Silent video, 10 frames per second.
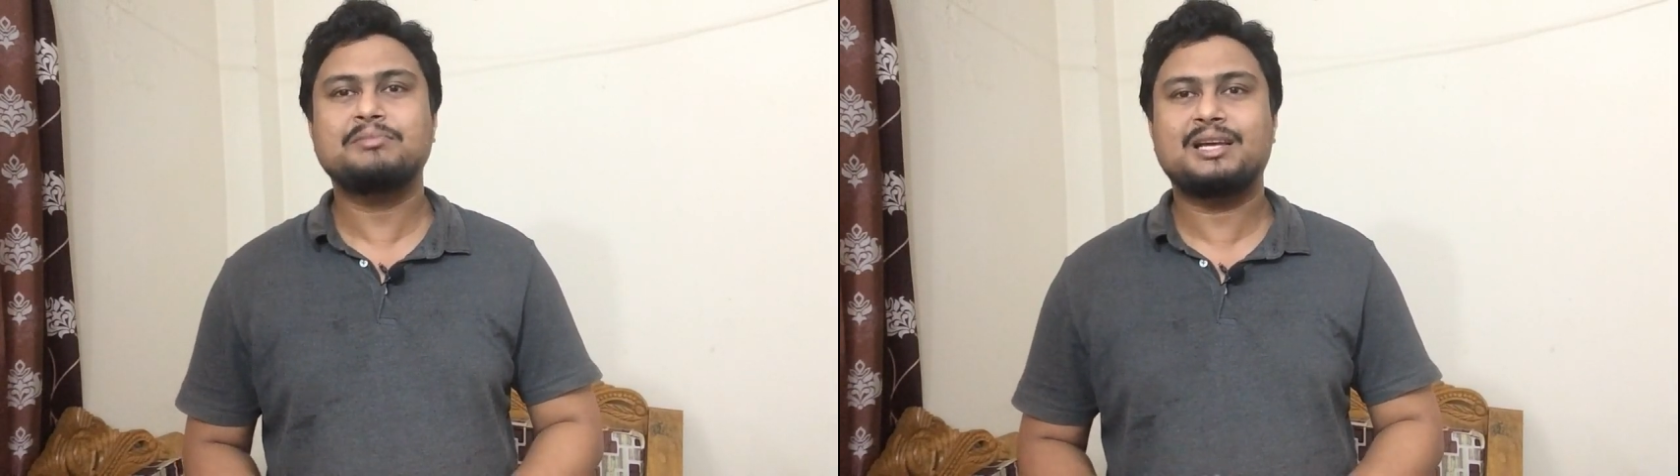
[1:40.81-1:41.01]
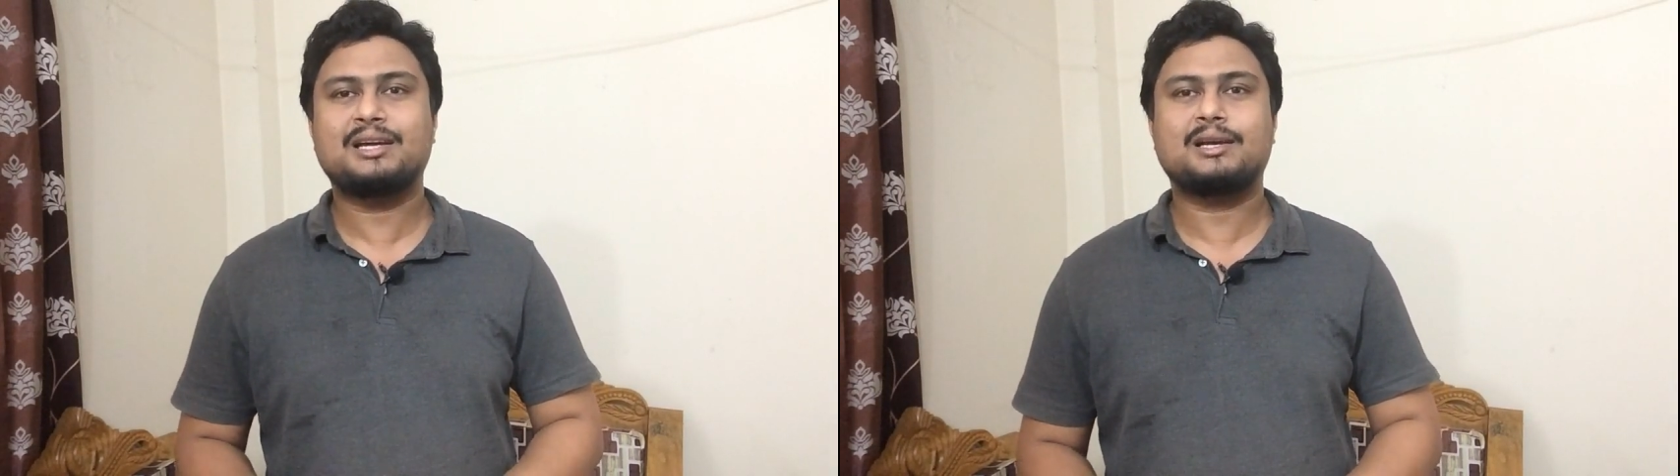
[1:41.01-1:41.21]

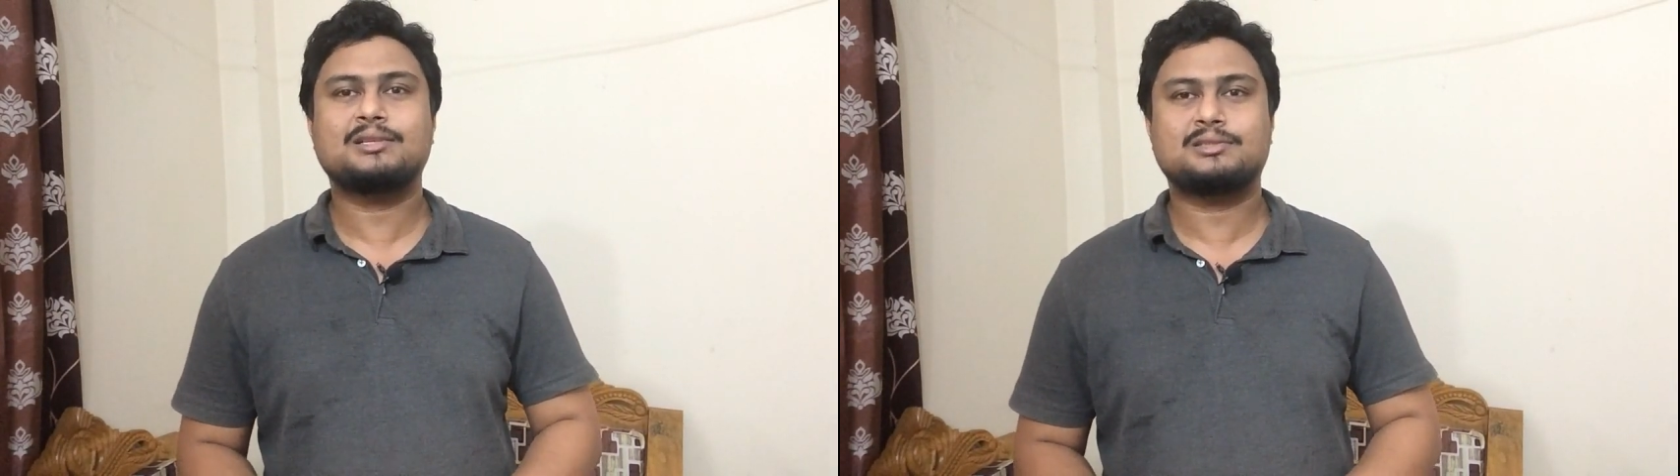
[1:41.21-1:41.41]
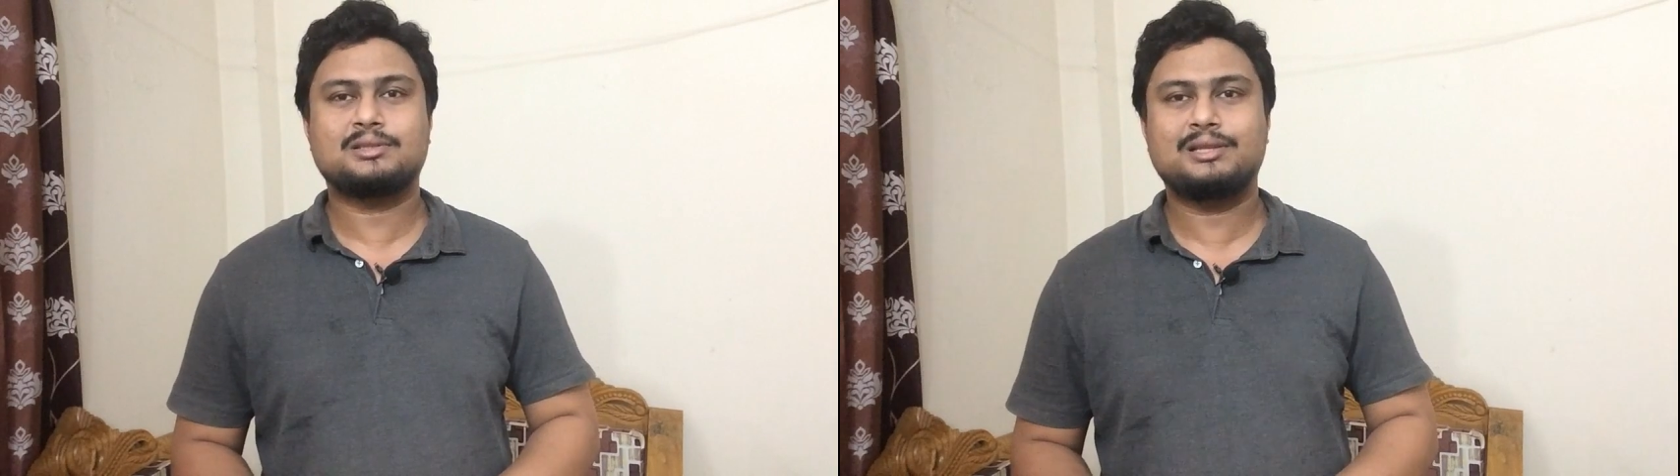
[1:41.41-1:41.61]

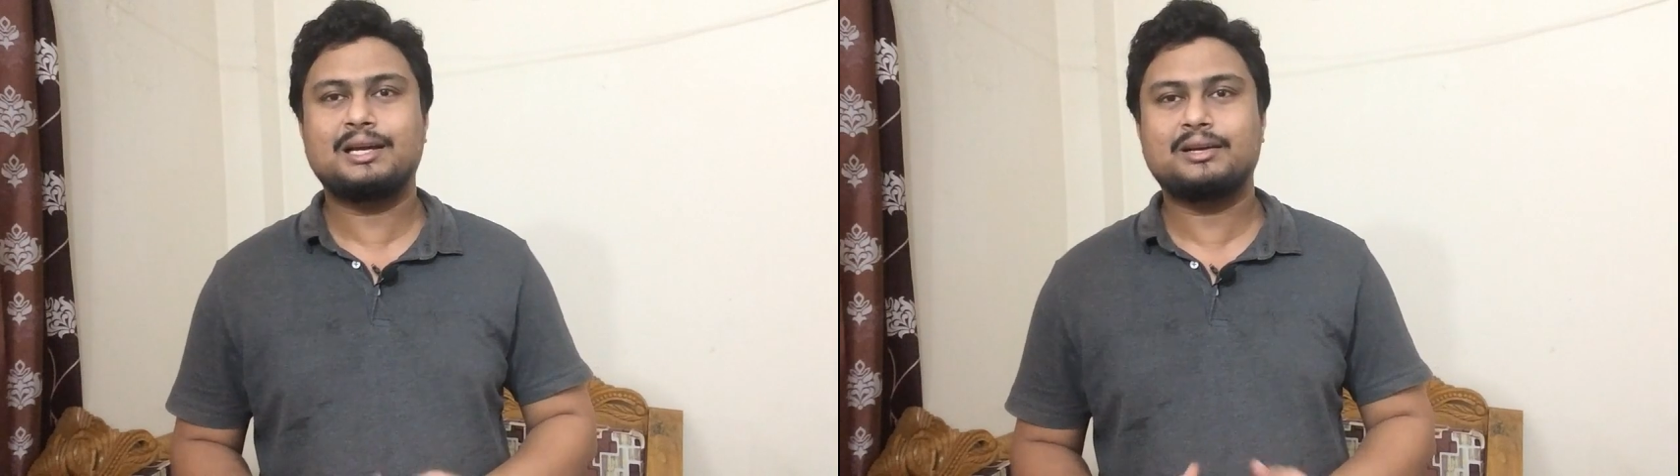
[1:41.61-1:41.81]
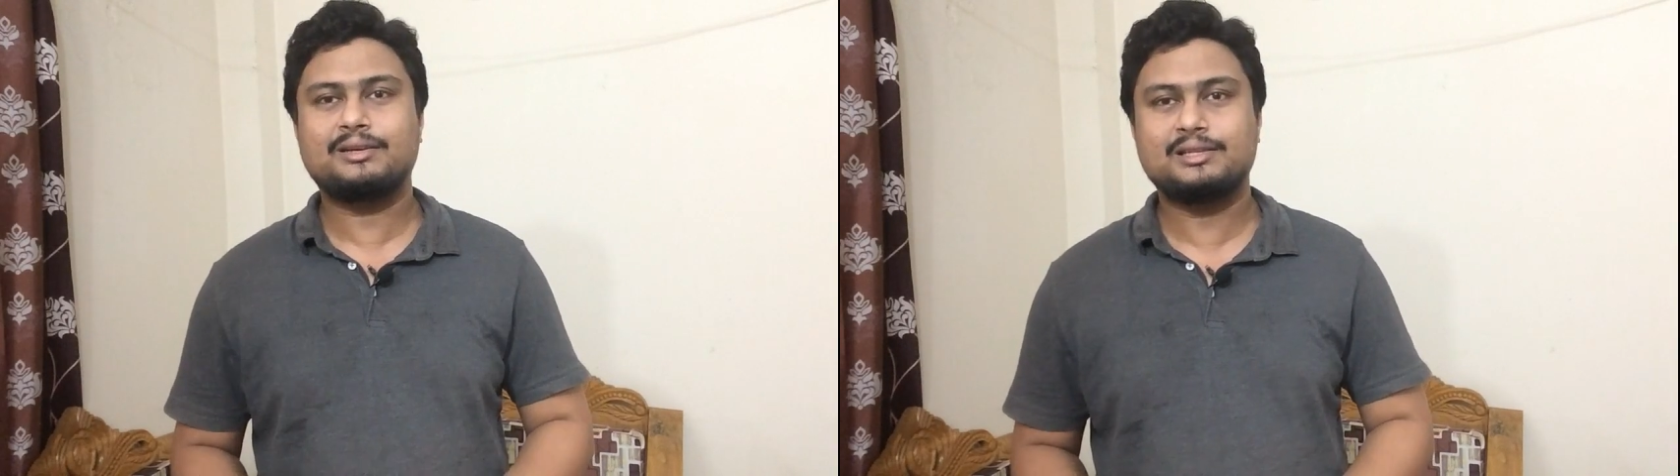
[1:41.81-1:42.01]

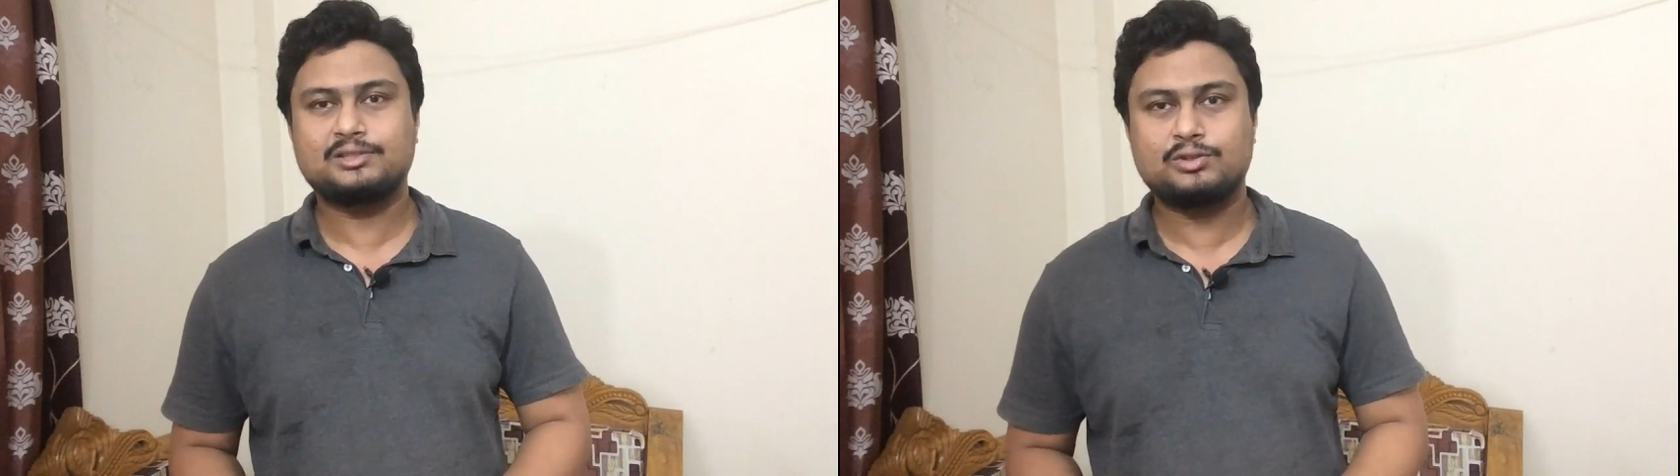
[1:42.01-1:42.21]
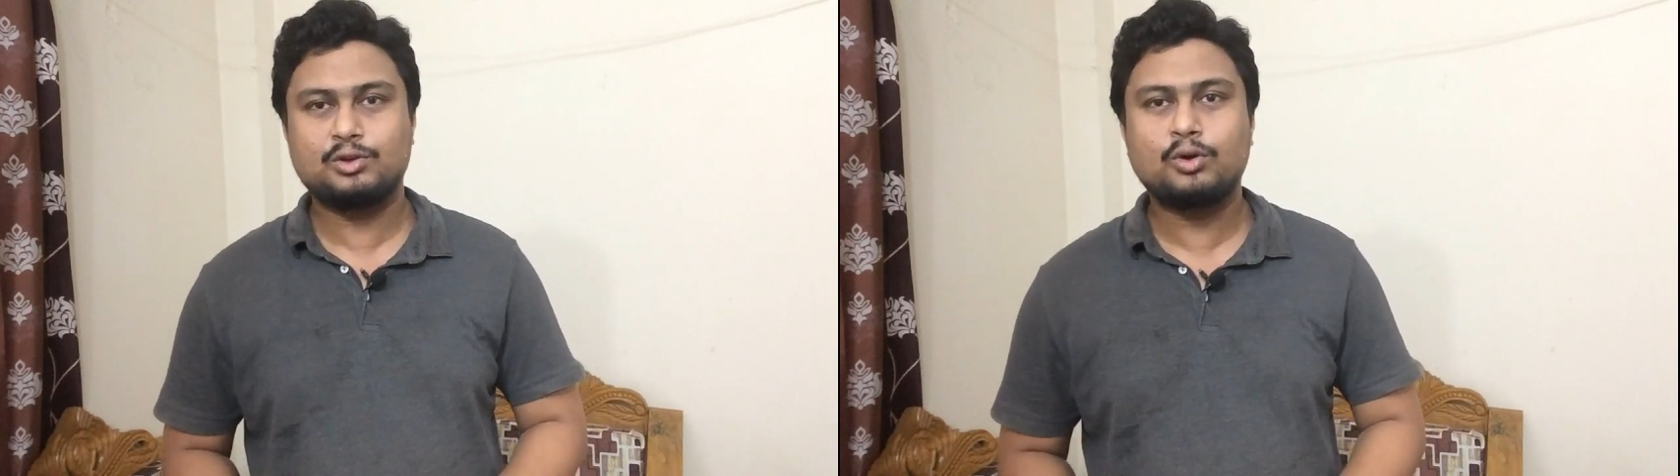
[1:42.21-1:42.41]
There
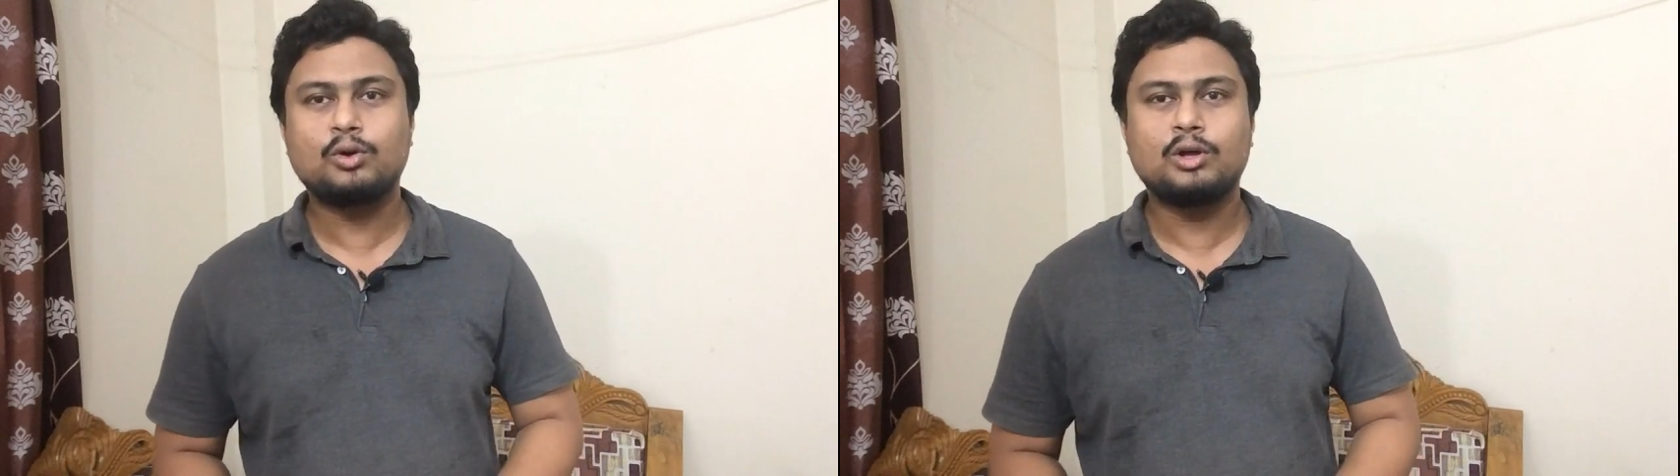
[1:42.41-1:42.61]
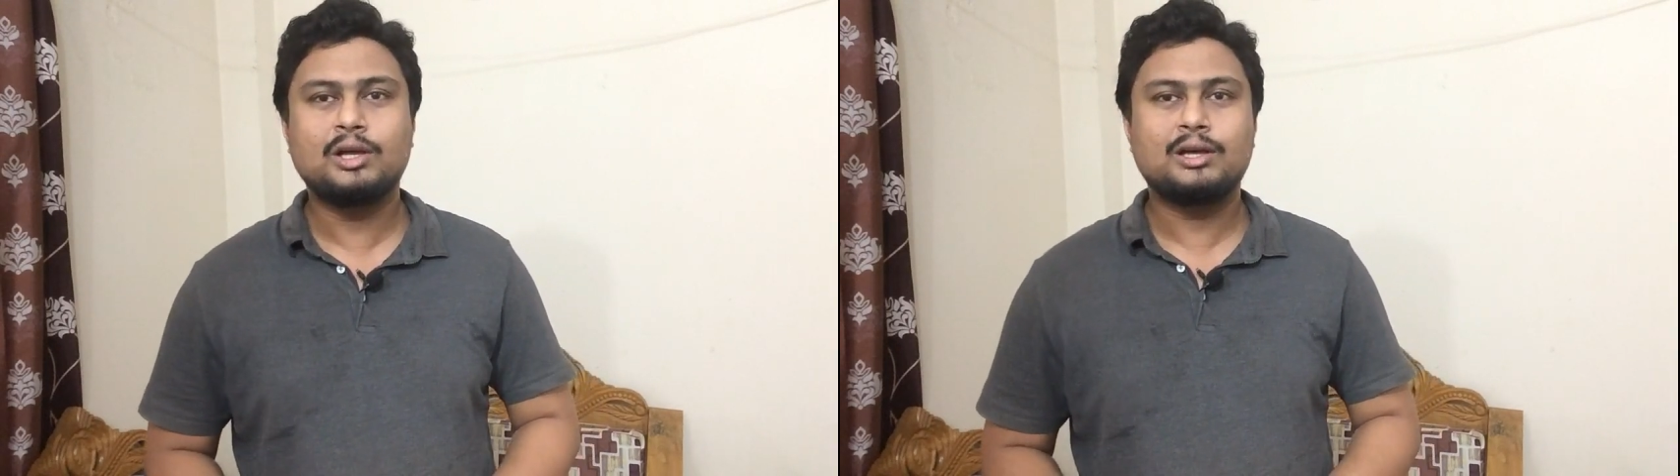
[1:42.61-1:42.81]
is no